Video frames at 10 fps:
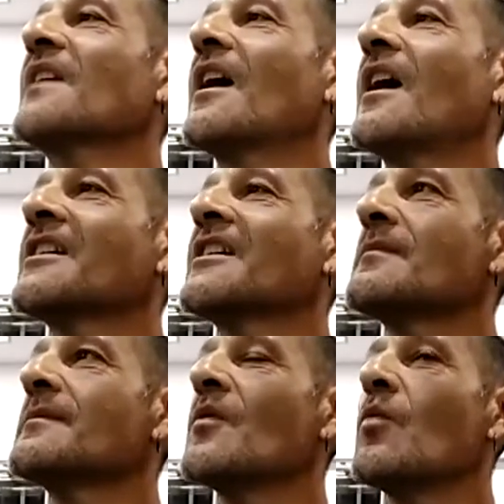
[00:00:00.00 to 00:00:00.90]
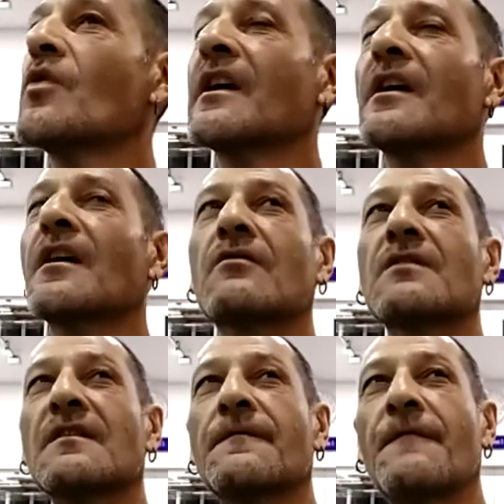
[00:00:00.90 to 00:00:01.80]
I can remember walking along
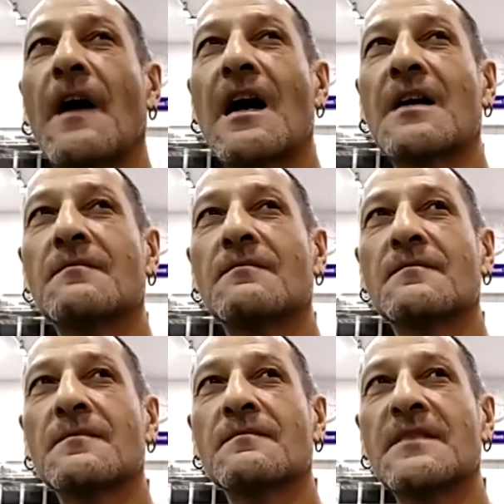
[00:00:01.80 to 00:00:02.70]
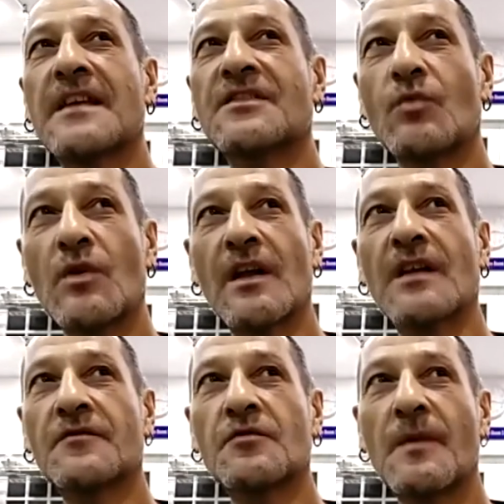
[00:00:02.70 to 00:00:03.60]
the farm next to where I lived
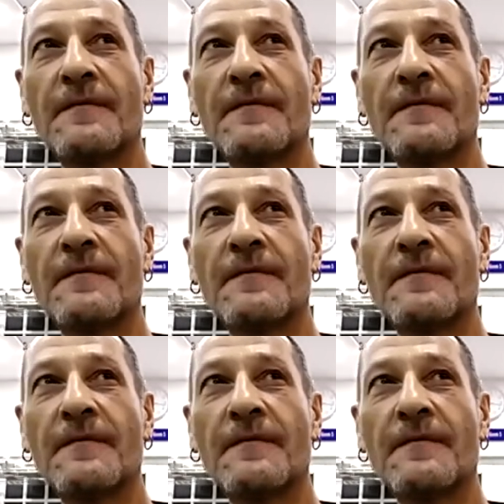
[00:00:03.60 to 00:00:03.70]
with my